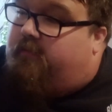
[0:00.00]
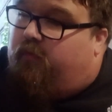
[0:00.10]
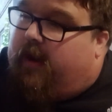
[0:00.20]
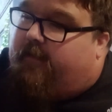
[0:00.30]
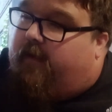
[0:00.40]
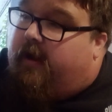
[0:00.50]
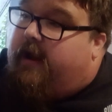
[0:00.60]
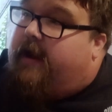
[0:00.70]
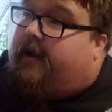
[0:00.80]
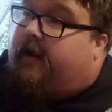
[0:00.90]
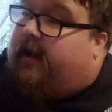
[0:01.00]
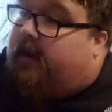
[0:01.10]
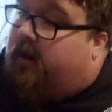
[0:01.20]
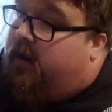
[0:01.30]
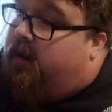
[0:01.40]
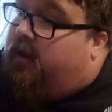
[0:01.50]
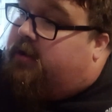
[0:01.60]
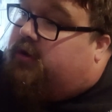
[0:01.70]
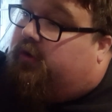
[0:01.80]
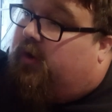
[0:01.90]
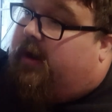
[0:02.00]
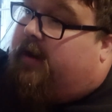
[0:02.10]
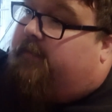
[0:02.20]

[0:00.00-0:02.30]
Whatever, it's just him. So I've got,